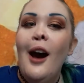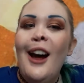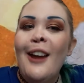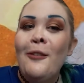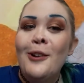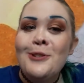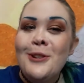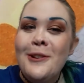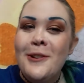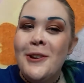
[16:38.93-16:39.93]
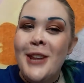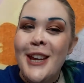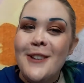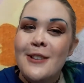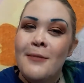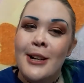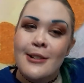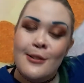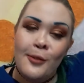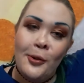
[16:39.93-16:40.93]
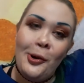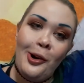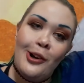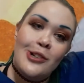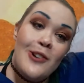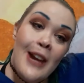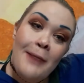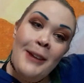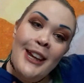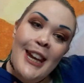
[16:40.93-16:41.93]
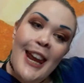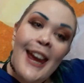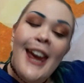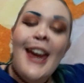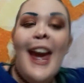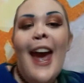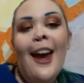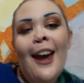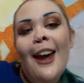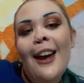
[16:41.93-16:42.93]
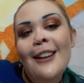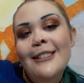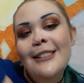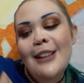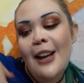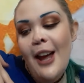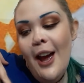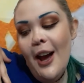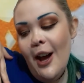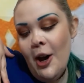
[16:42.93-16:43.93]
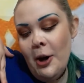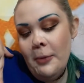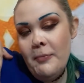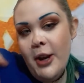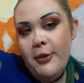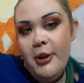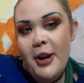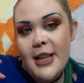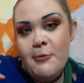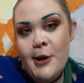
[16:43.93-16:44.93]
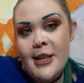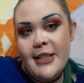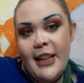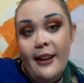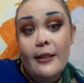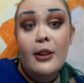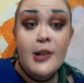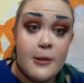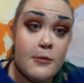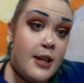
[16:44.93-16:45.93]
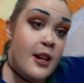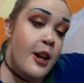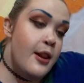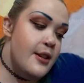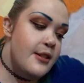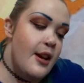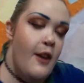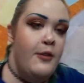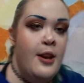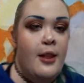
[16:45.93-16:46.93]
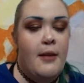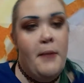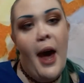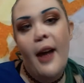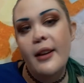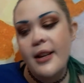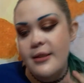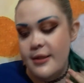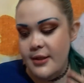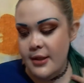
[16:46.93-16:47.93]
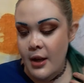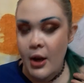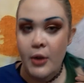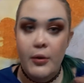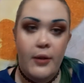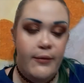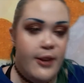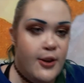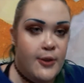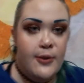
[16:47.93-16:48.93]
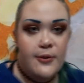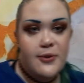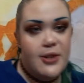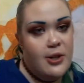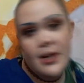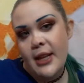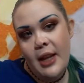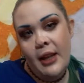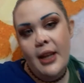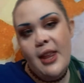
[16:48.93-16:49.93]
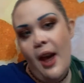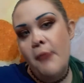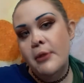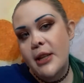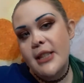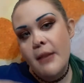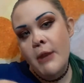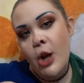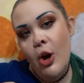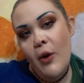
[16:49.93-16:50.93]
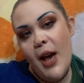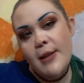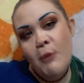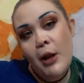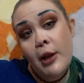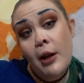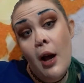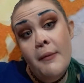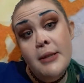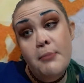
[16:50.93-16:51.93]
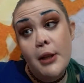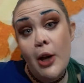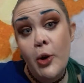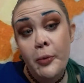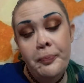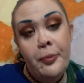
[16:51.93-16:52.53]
I want to thank you so much for joining me today, and um, if you guys want to see looks with any of this stuff, any of the palettes, reviews, or anything like that, please let me know as well in the comments below.